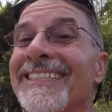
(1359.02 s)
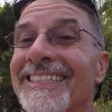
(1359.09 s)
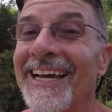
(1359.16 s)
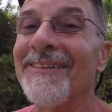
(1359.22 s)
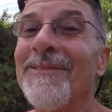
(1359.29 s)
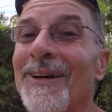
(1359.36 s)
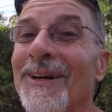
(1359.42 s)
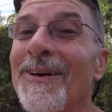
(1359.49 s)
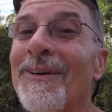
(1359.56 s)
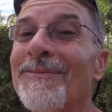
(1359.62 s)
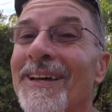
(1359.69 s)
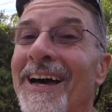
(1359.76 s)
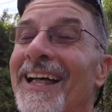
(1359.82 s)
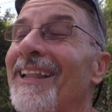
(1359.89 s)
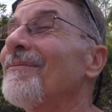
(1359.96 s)
time I go up
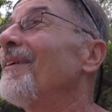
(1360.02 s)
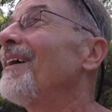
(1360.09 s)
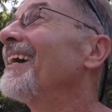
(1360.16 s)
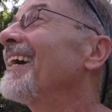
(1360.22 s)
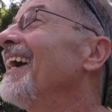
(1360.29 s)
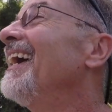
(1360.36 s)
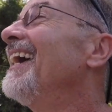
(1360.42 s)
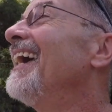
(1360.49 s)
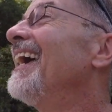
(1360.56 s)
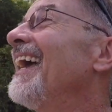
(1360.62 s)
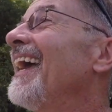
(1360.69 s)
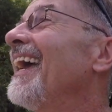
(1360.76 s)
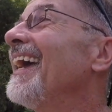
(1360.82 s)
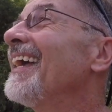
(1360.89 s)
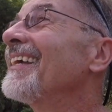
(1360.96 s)
to Alabang,
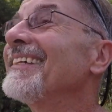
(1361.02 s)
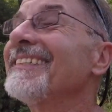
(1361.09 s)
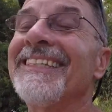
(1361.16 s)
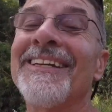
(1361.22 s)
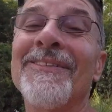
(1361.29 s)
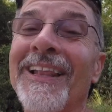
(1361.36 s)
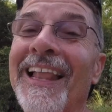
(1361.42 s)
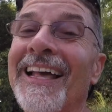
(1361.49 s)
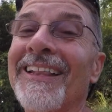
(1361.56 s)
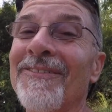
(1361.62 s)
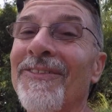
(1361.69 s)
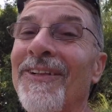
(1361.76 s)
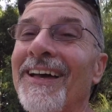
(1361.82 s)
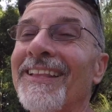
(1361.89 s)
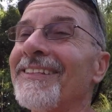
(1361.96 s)
and because he would like to
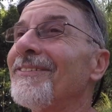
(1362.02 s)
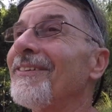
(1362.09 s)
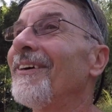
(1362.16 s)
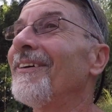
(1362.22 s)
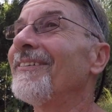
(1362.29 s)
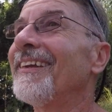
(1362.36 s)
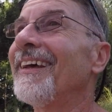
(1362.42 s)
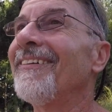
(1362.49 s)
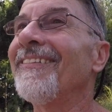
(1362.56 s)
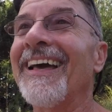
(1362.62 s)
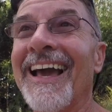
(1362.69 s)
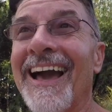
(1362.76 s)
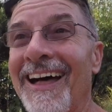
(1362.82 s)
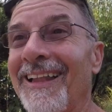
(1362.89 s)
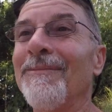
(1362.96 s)
fly the drone. I'm
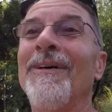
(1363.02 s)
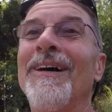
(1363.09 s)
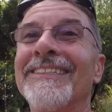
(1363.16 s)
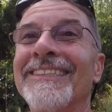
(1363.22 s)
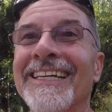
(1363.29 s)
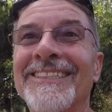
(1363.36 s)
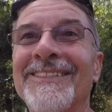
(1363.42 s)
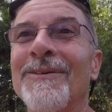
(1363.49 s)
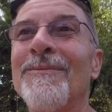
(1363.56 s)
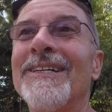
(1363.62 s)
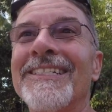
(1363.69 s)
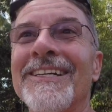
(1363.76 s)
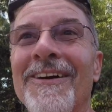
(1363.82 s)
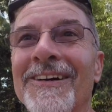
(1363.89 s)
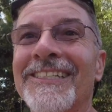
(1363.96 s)
like, Alabang's got so
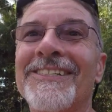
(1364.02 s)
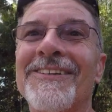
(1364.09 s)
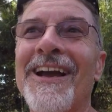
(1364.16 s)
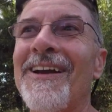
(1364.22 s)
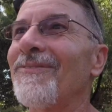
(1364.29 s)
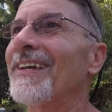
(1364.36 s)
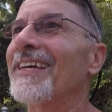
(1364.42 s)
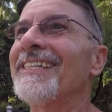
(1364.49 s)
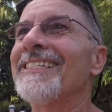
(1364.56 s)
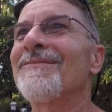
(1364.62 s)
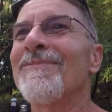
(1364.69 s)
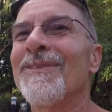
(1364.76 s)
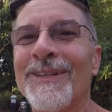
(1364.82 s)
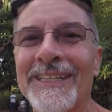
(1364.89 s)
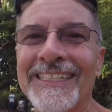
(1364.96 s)
much, it's traffic in his
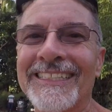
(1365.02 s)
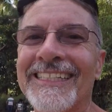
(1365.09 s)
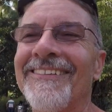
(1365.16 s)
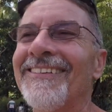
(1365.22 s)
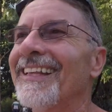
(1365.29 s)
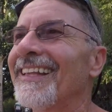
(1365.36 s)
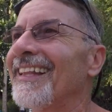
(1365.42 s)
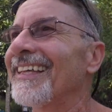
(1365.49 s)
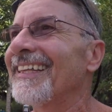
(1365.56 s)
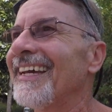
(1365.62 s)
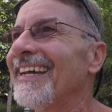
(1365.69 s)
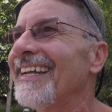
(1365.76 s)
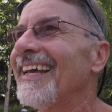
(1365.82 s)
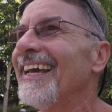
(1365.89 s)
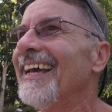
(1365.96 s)
buildings and everything like
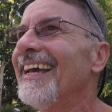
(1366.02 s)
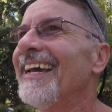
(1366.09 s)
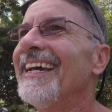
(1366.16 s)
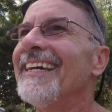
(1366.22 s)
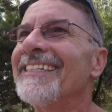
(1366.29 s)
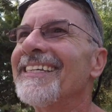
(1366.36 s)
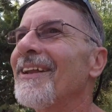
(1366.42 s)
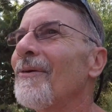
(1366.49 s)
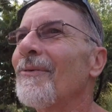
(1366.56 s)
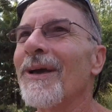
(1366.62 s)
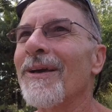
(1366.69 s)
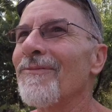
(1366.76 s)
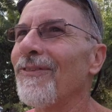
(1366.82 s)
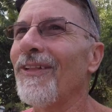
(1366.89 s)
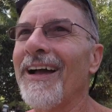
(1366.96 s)
that. He said, we
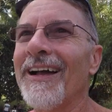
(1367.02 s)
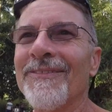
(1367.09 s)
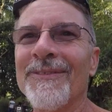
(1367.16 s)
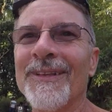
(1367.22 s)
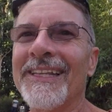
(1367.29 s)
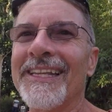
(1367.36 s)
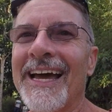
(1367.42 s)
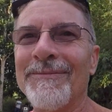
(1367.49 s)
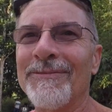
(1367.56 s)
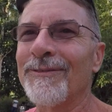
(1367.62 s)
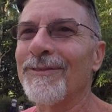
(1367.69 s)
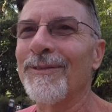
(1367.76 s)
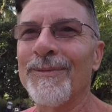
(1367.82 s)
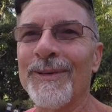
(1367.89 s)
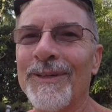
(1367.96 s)
can fly it from the top
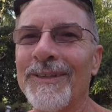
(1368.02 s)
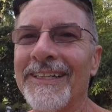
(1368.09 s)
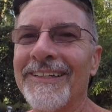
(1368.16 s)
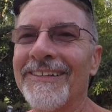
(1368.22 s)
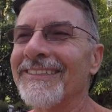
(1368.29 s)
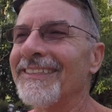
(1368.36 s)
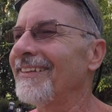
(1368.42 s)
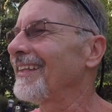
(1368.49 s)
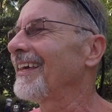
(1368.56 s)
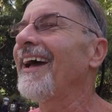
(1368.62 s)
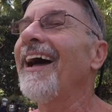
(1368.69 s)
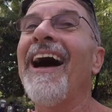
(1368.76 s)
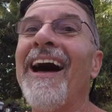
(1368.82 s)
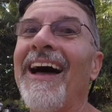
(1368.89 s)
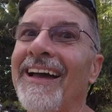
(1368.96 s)
of a building or something.
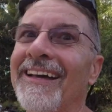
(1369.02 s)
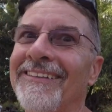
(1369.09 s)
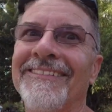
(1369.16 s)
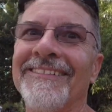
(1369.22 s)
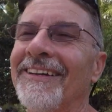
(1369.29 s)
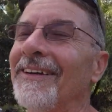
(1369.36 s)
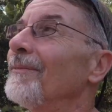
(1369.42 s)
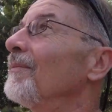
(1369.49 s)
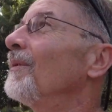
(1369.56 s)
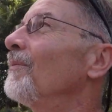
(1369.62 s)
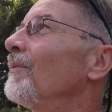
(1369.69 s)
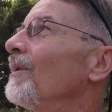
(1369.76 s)
I don't know, but